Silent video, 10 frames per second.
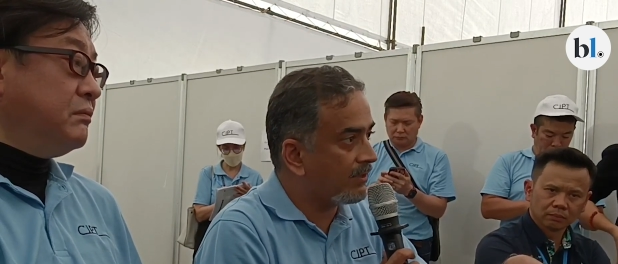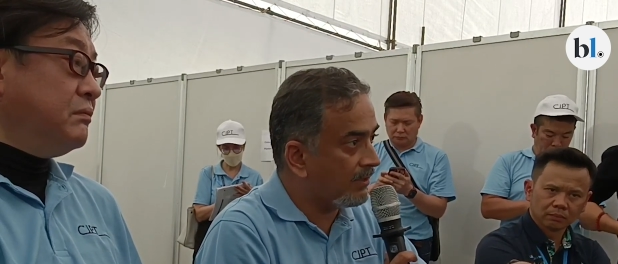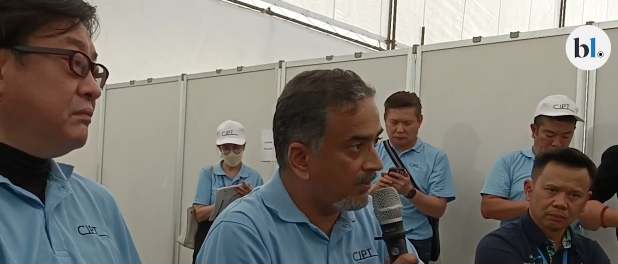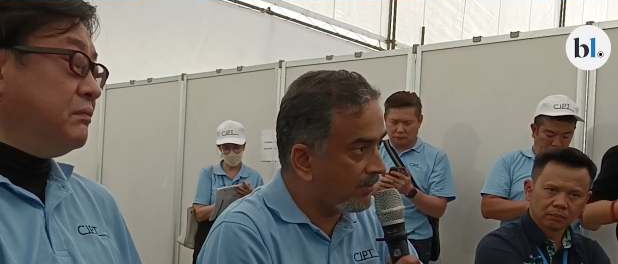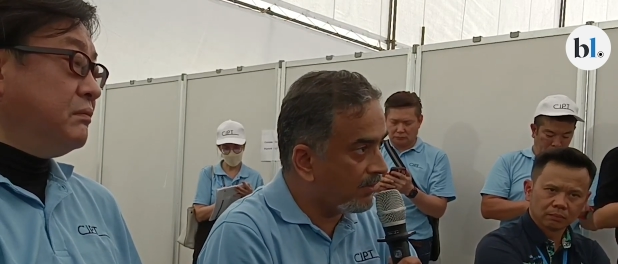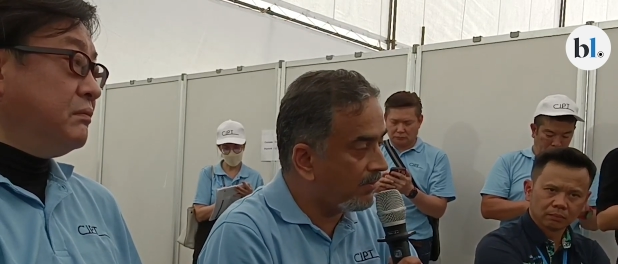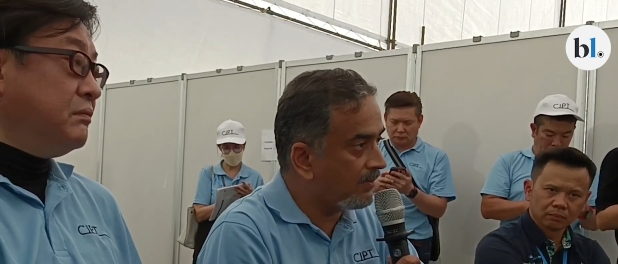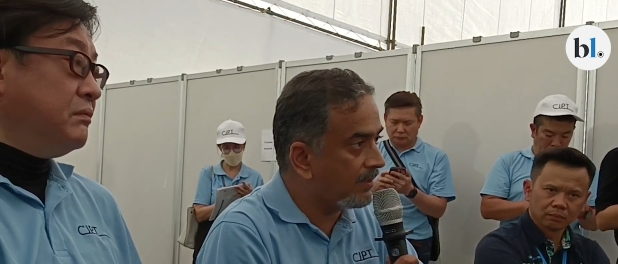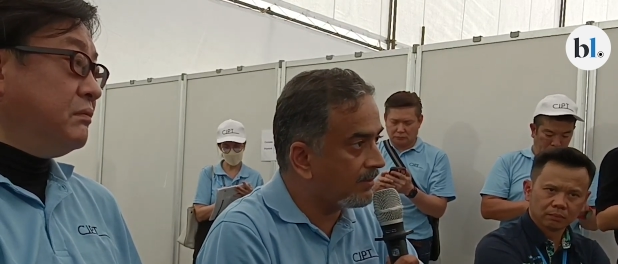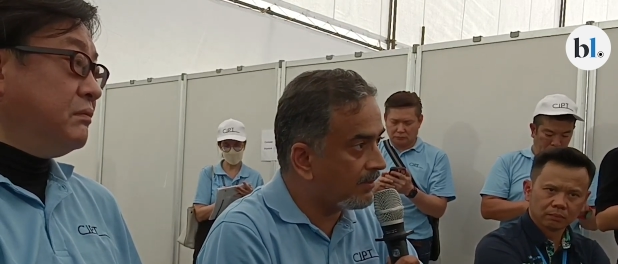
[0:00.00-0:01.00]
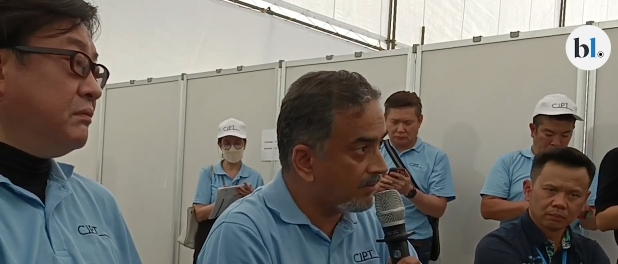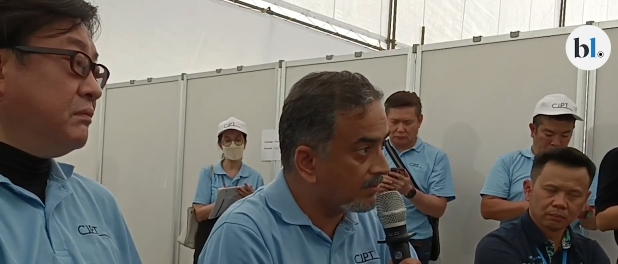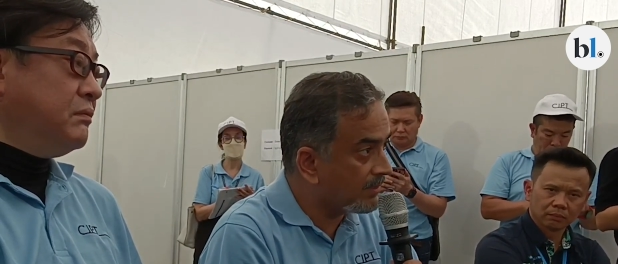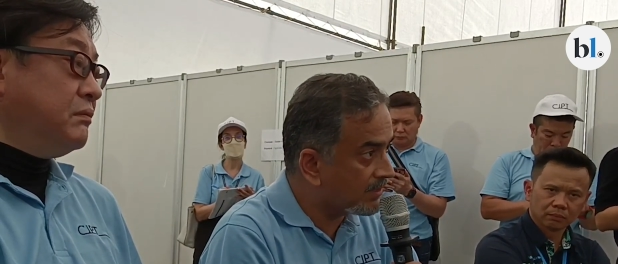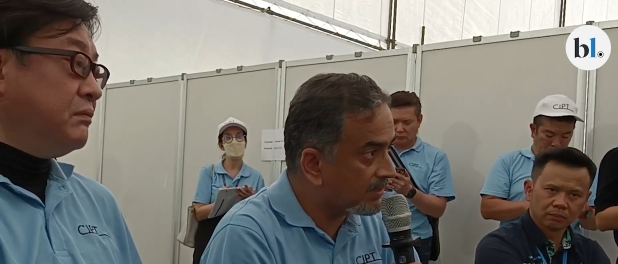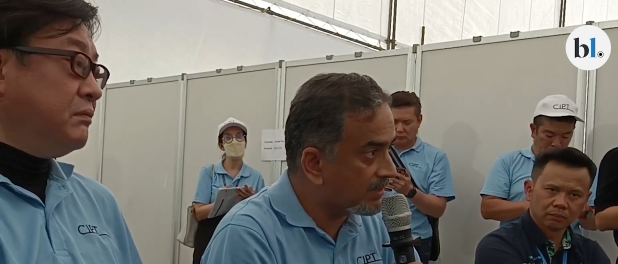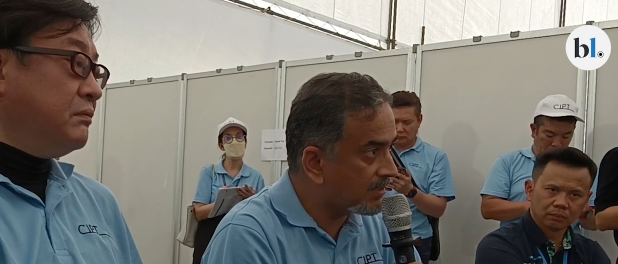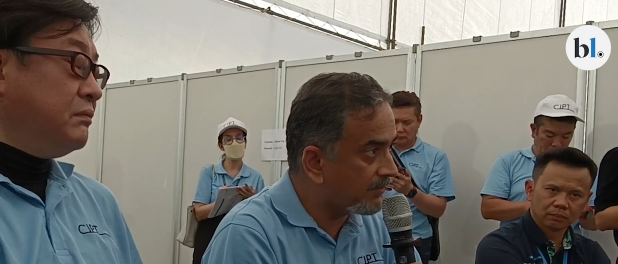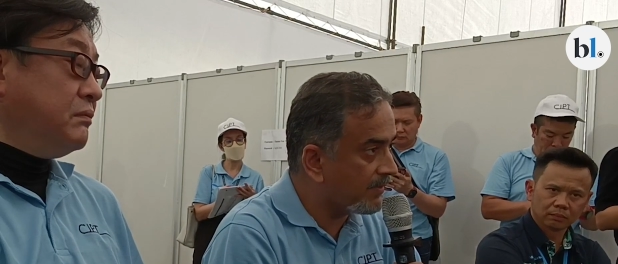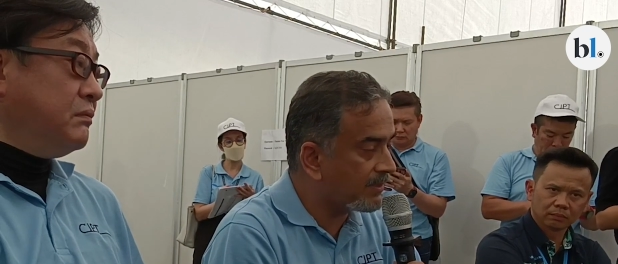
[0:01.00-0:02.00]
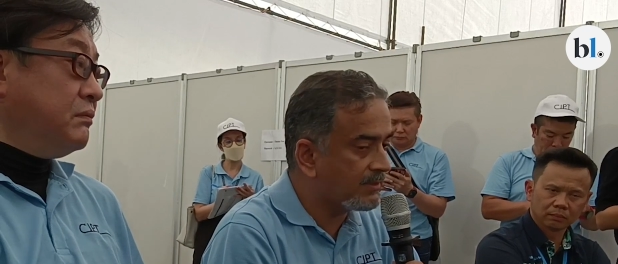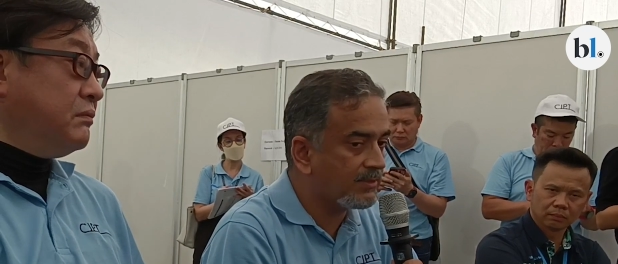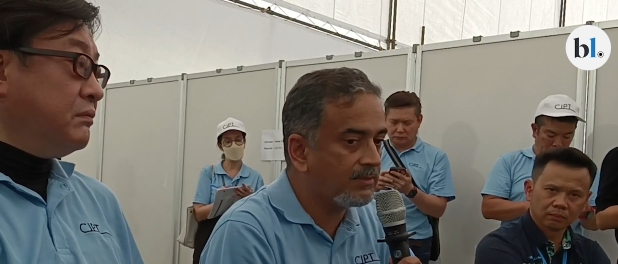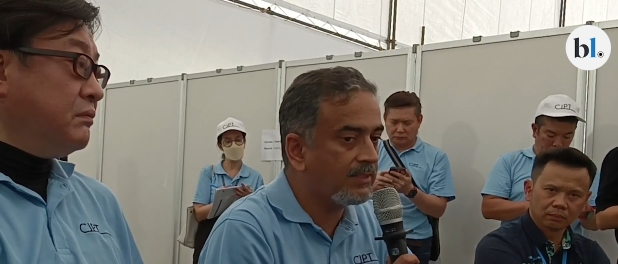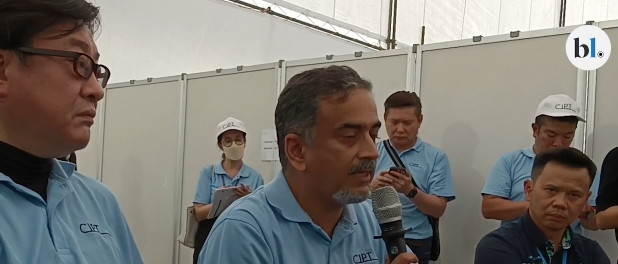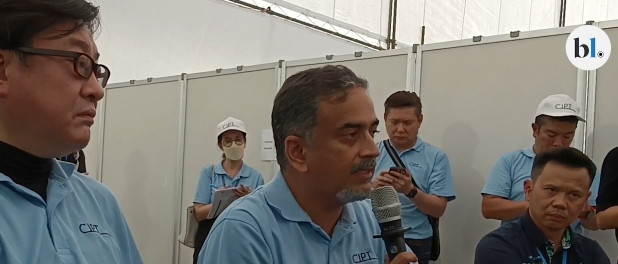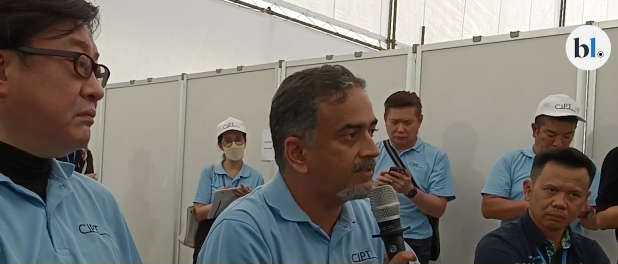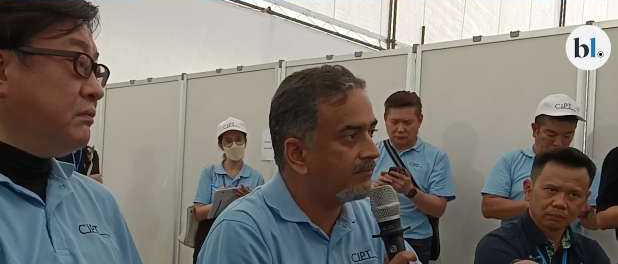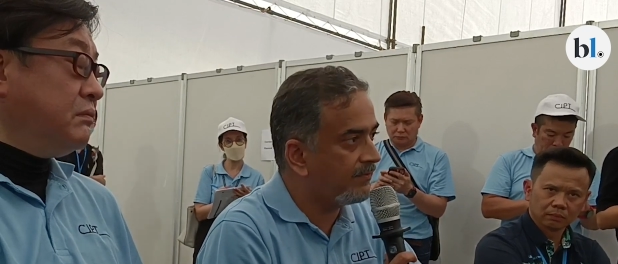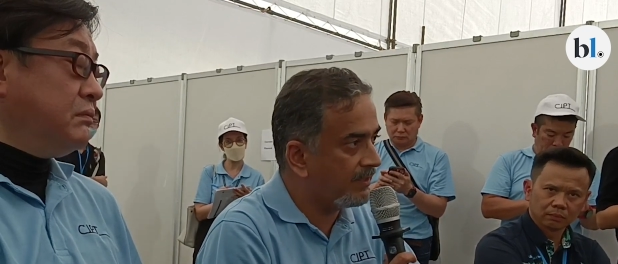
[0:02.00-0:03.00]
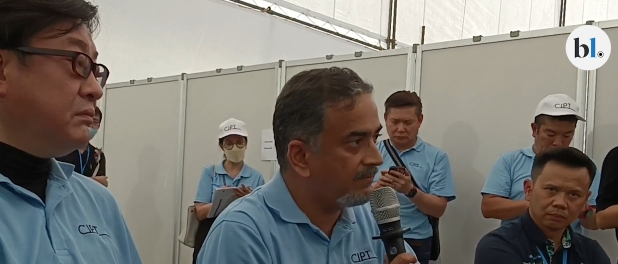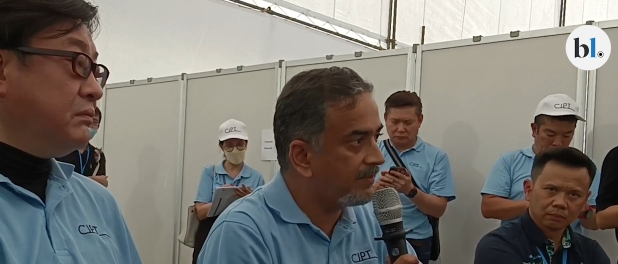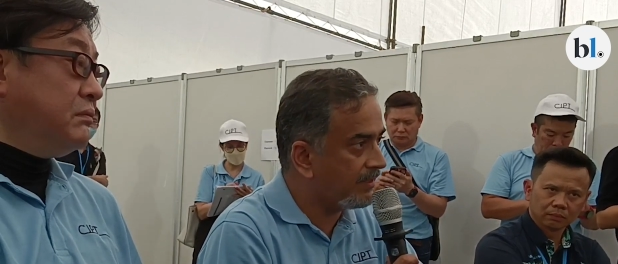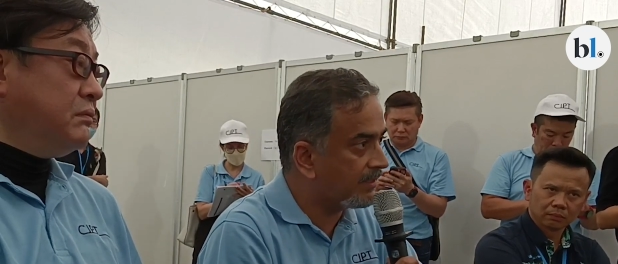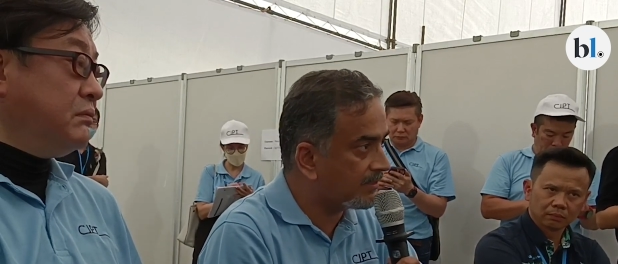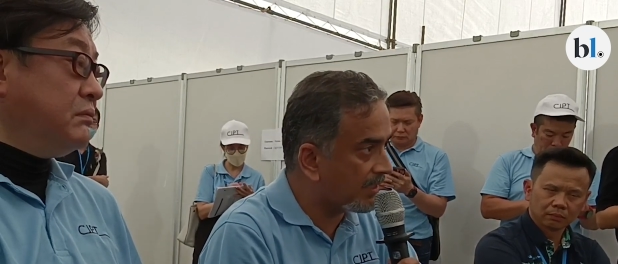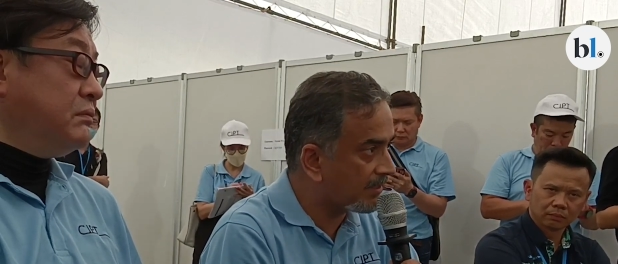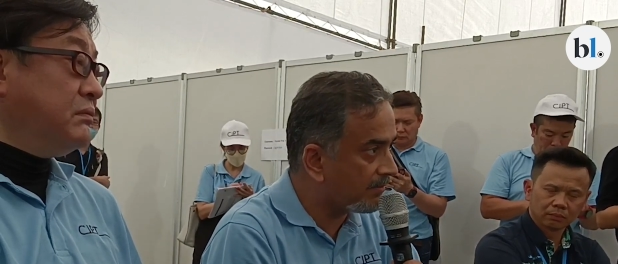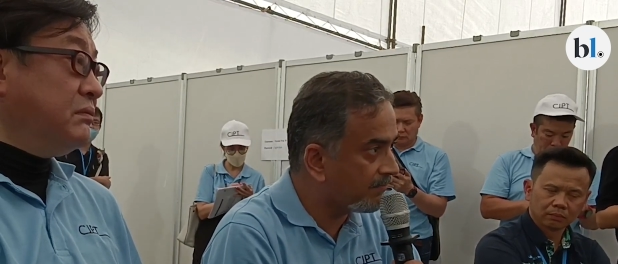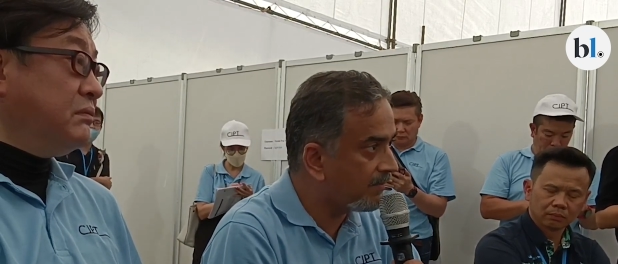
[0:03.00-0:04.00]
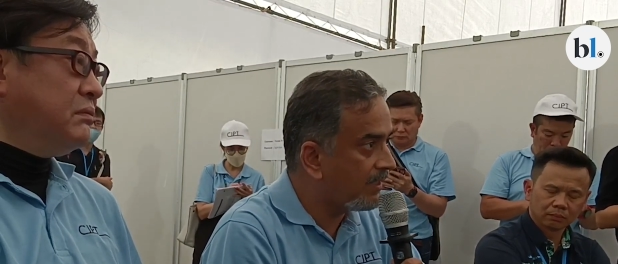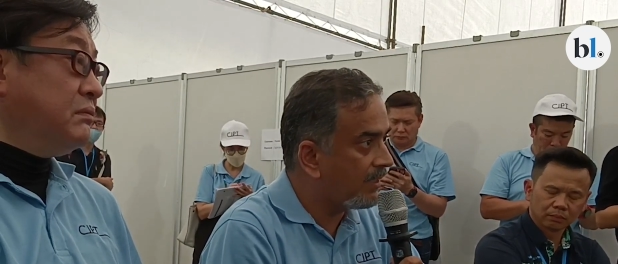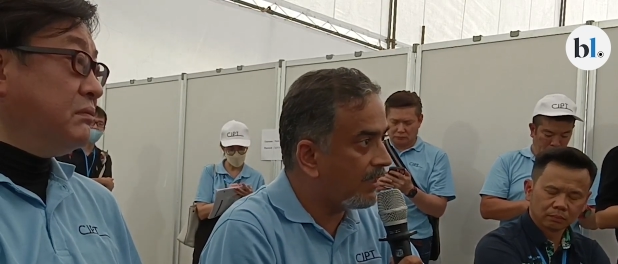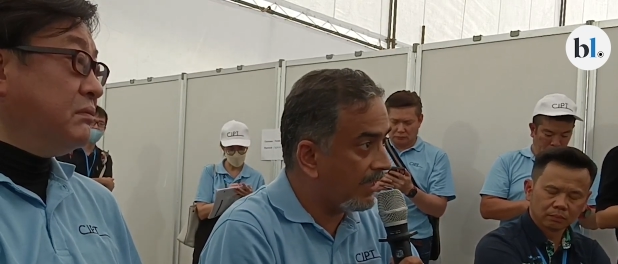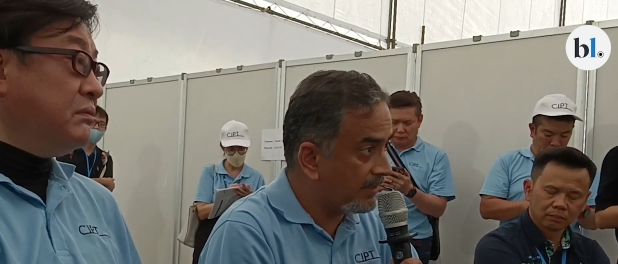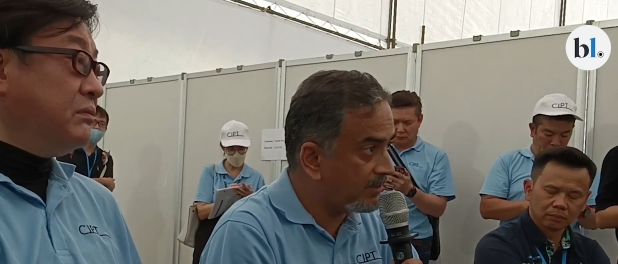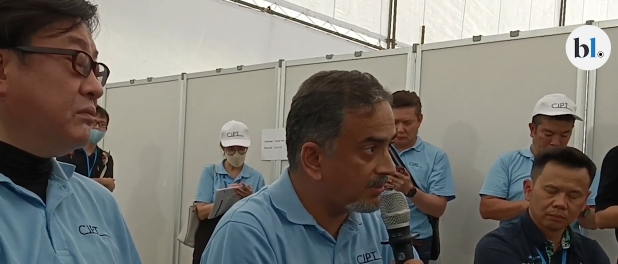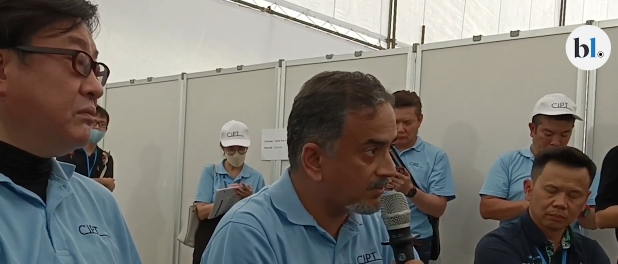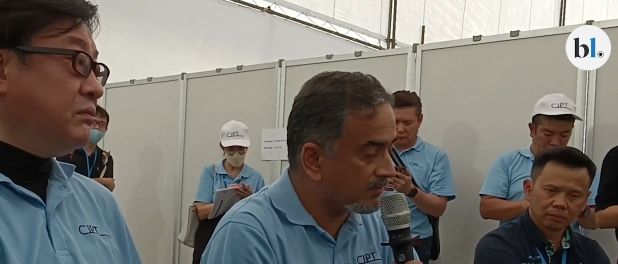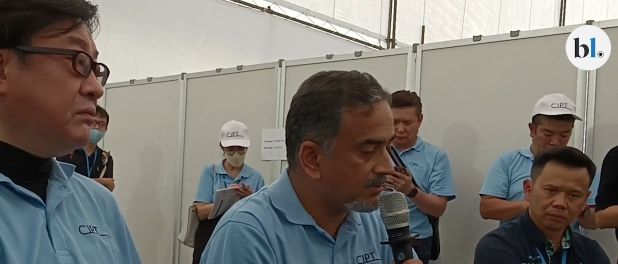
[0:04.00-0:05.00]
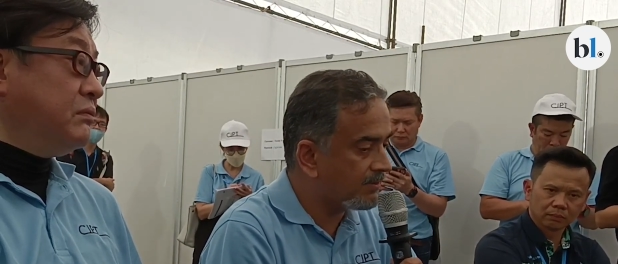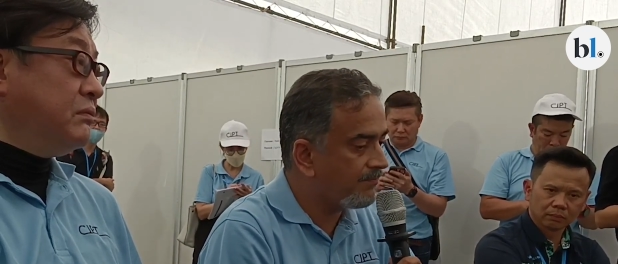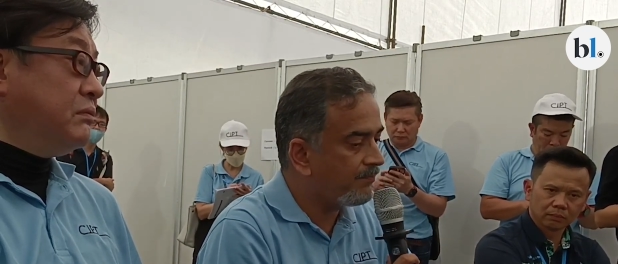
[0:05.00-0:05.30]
Speaker 1: the long haul and the long distance that we're considering, it's a very, very attractive energy source.